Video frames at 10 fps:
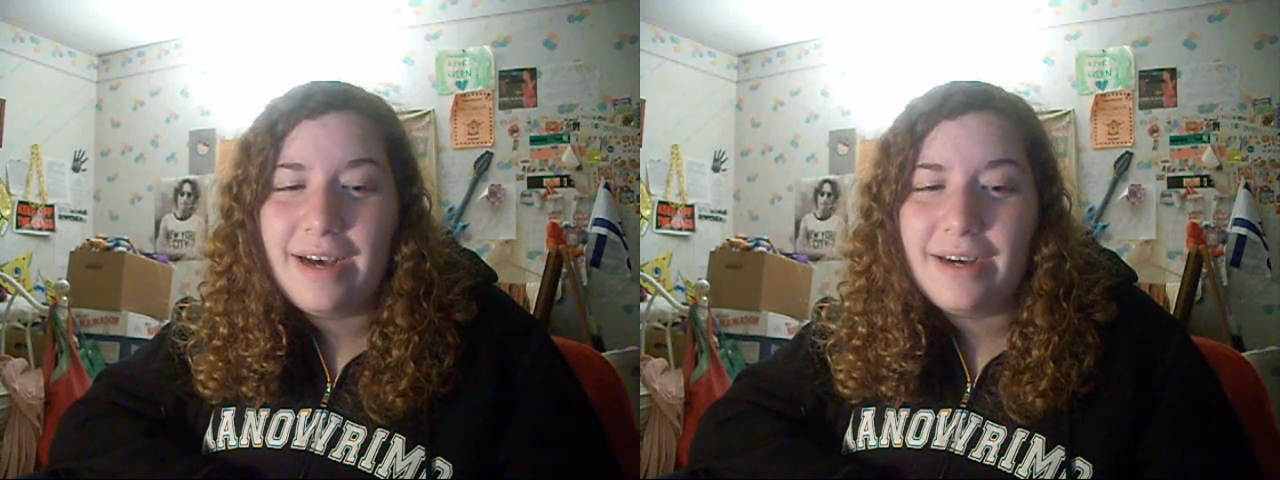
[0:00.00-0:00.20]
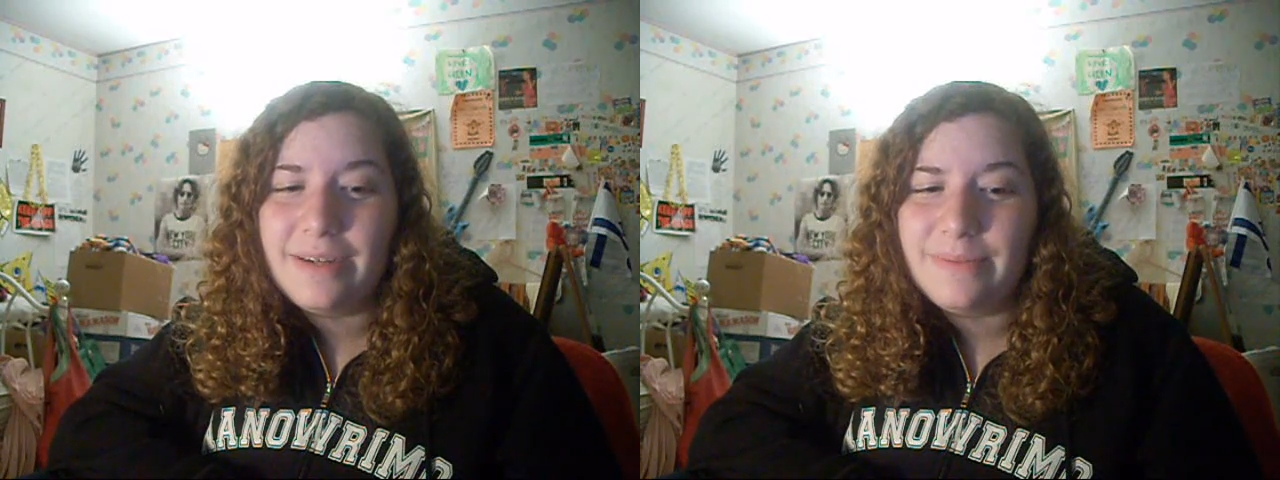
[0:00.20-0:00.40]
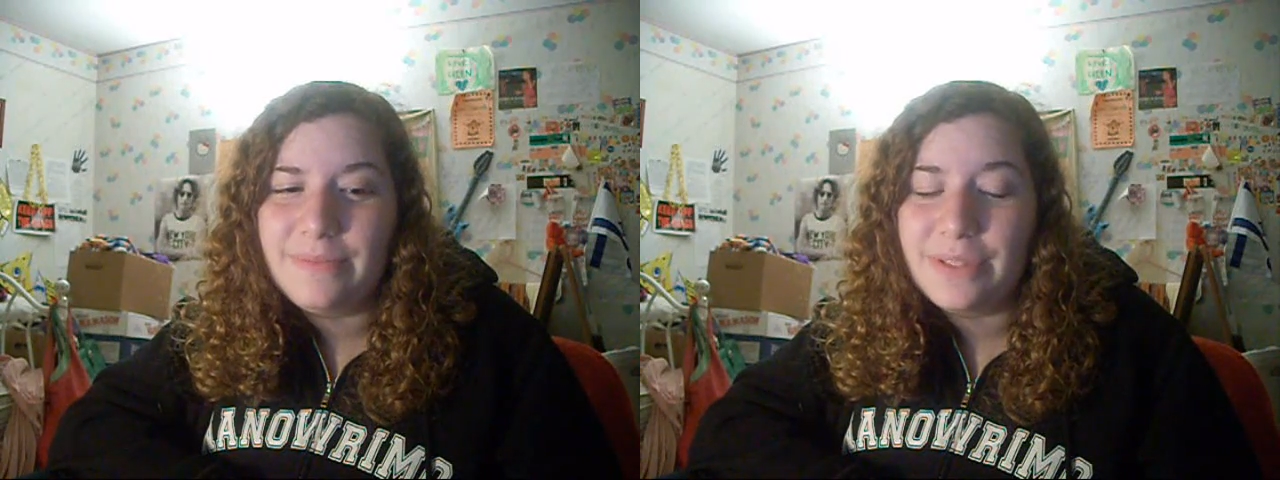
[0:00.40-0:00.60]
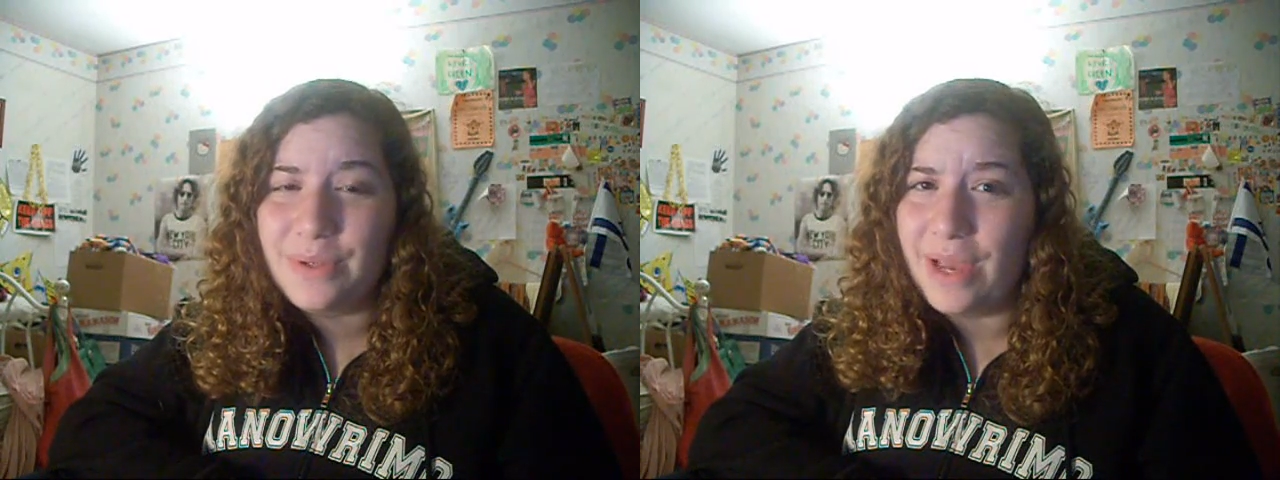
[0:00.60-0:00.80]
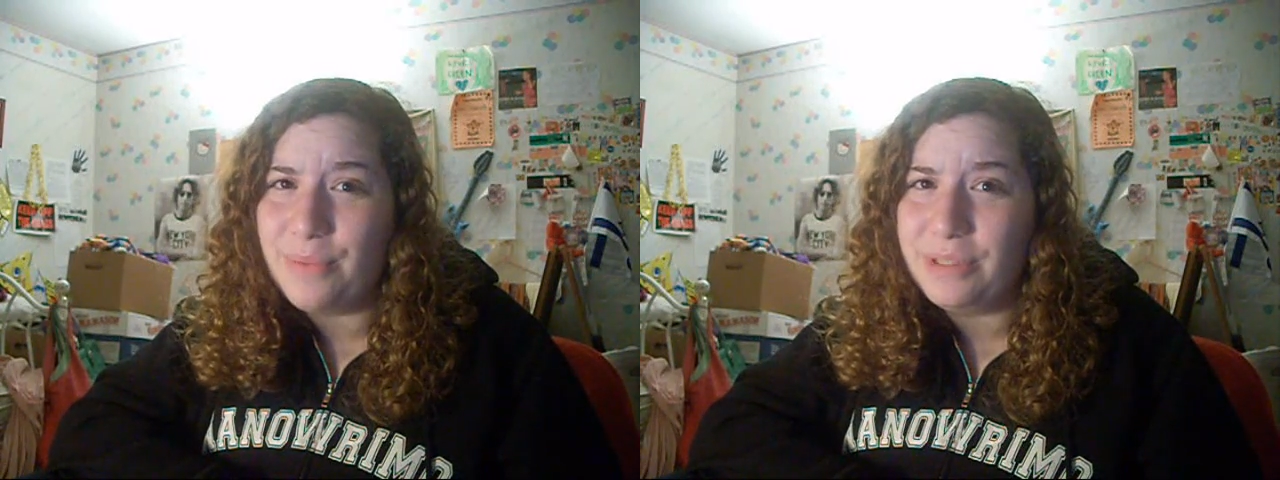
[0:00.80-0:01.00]
um,
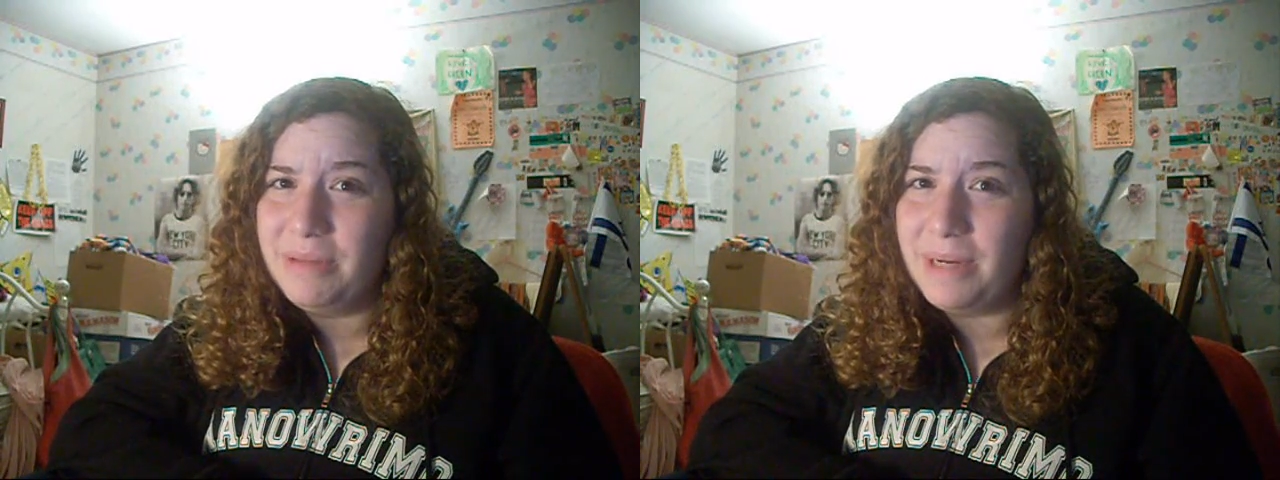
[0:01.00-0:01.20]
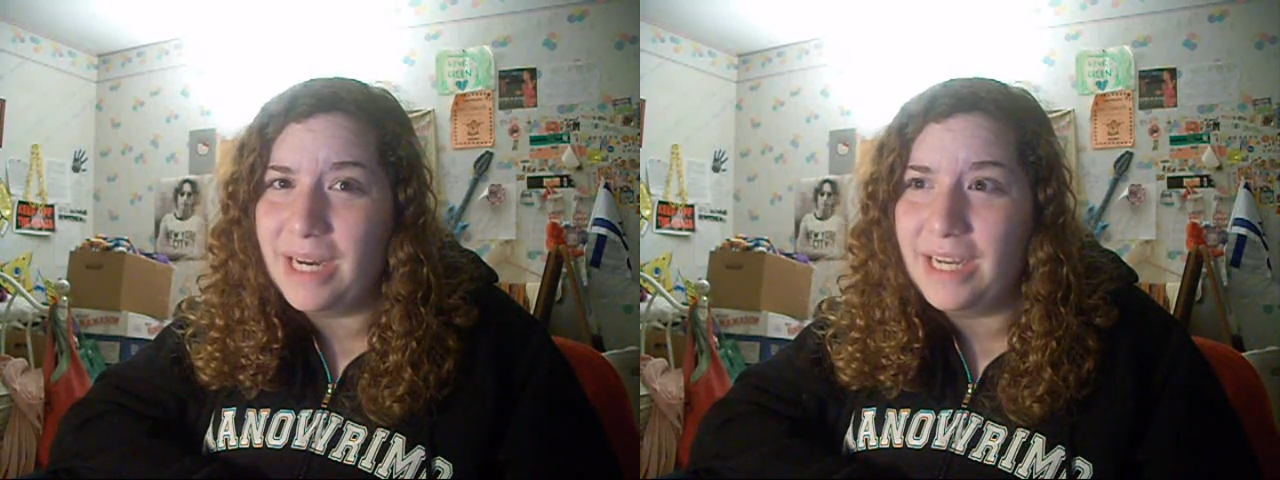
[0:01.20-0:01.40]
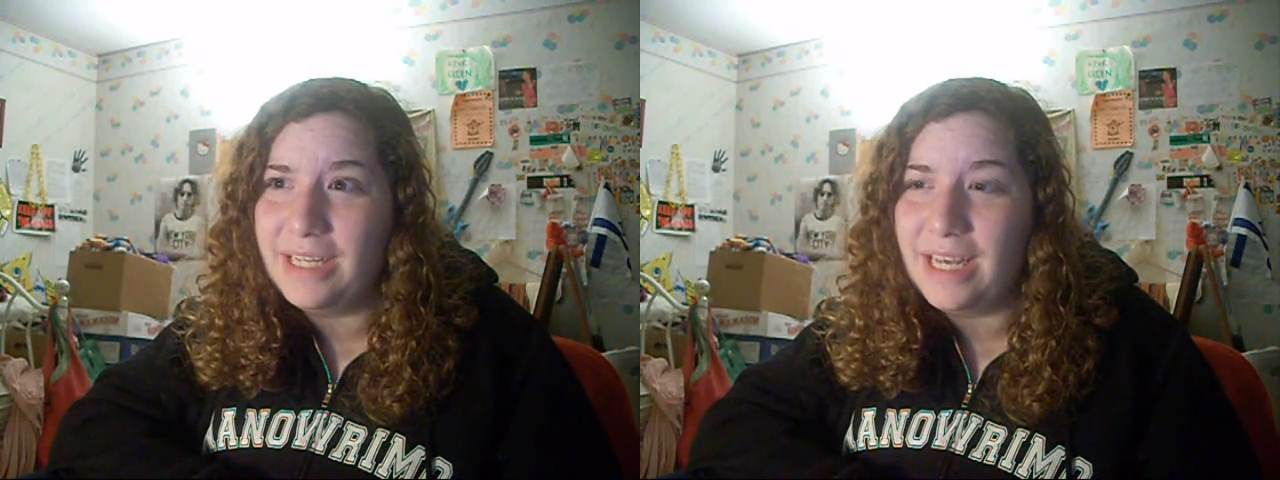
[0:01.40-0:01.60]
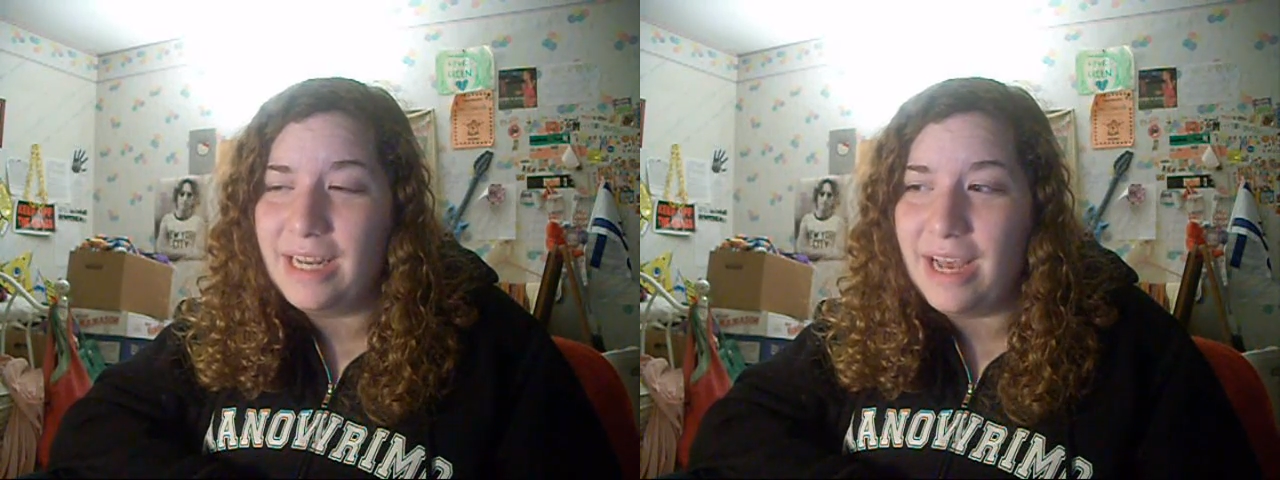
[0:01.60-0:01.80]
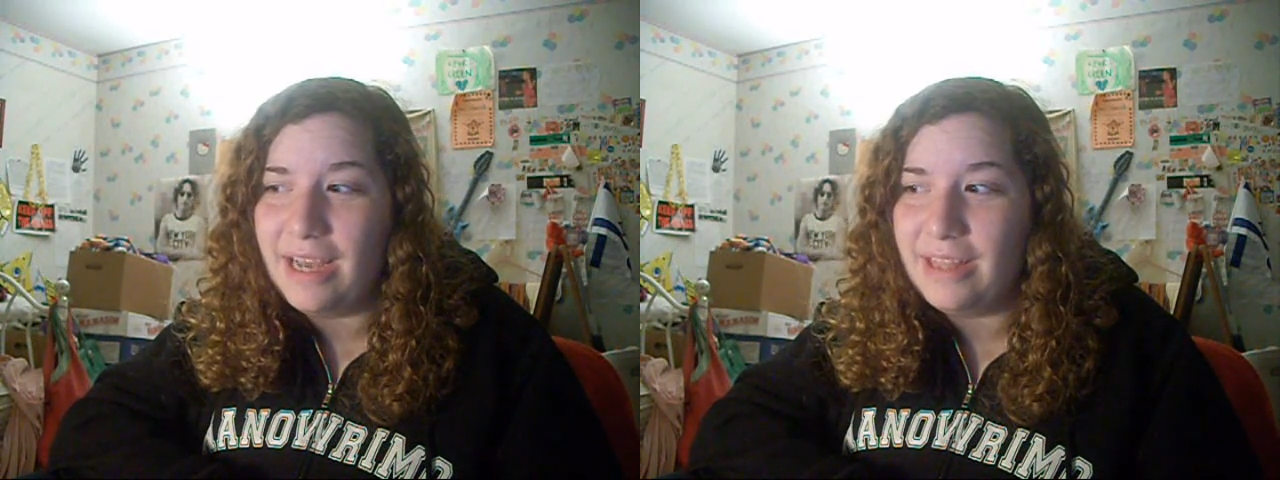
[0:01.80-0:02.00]
so yeah, I'm really behind,
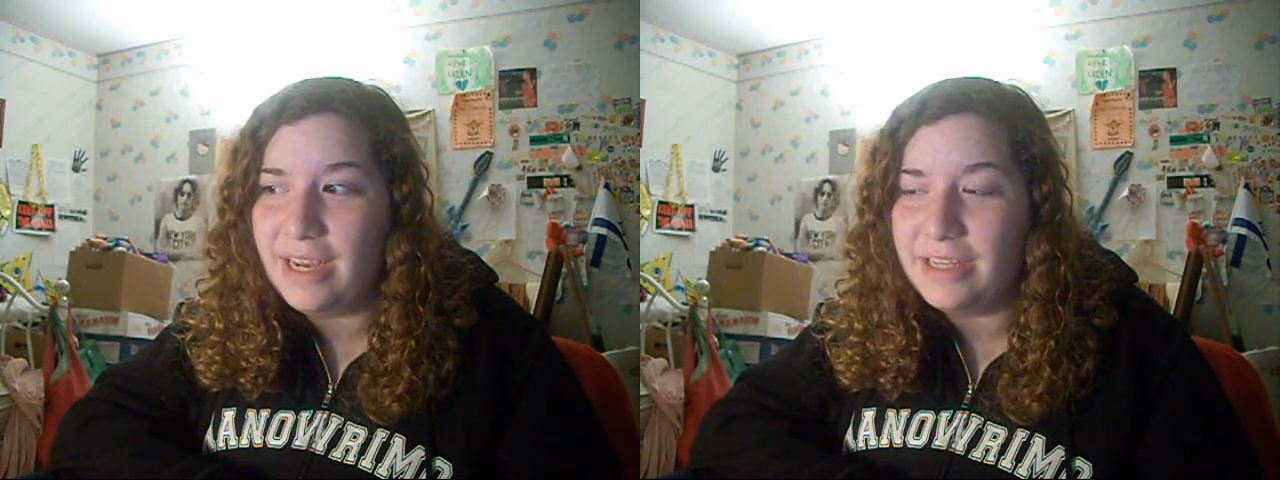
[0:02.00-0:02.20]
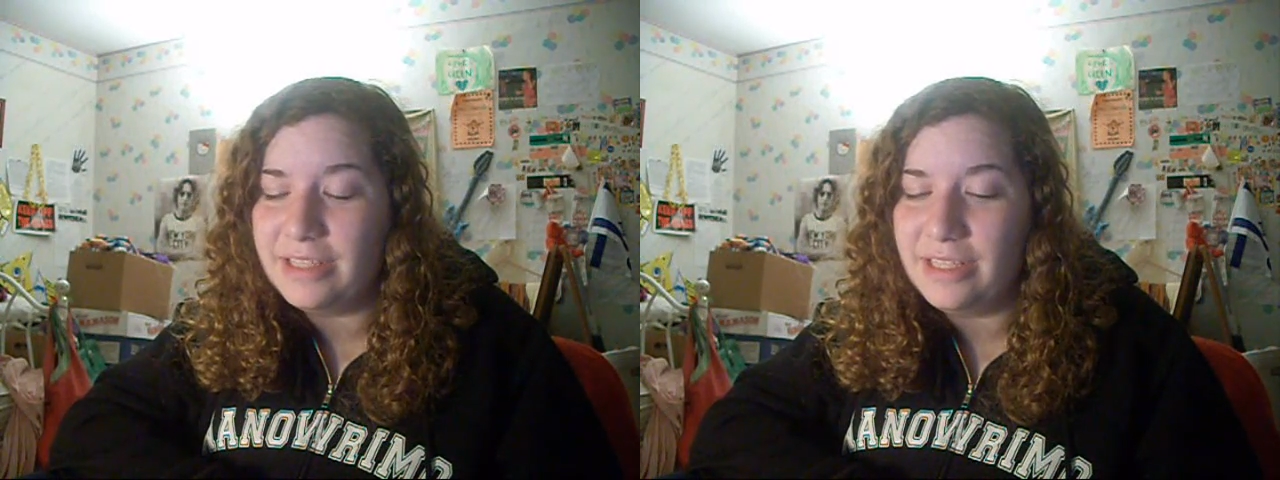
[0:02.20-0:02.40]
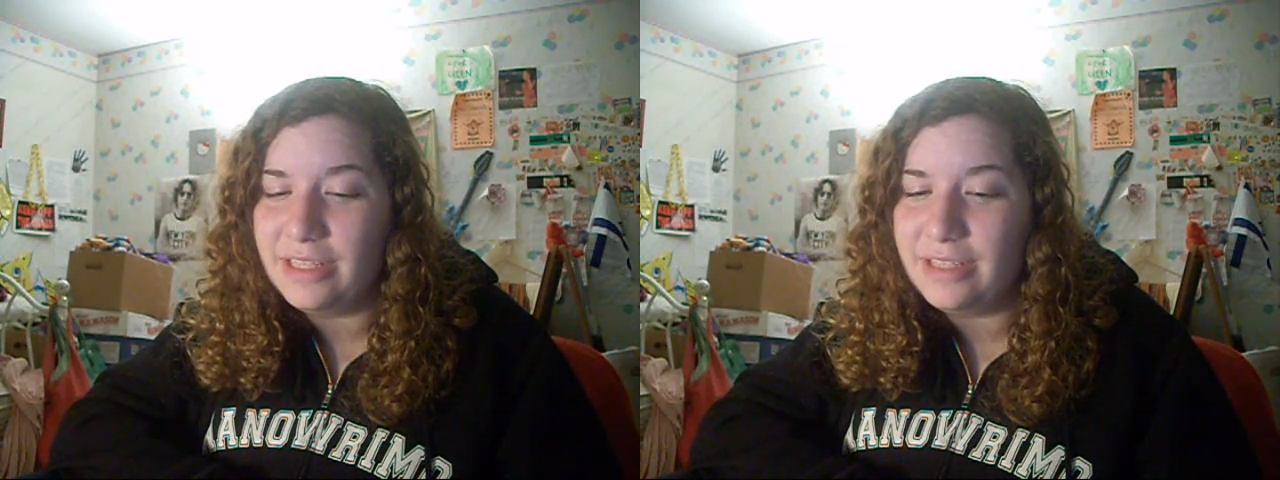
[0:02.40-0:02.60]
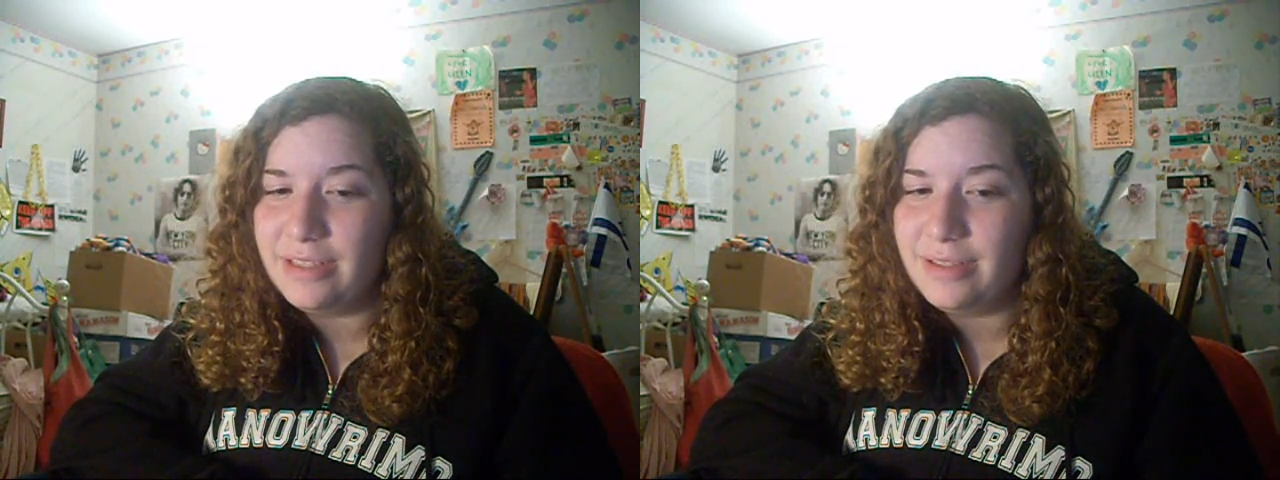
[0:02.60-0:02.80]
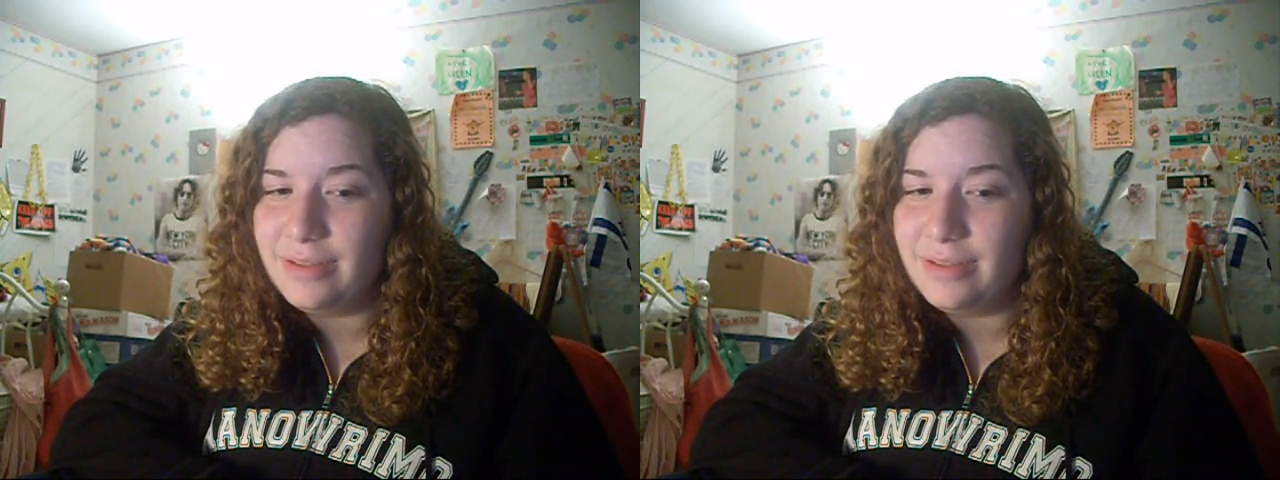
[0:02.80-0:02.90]
and I think I just need to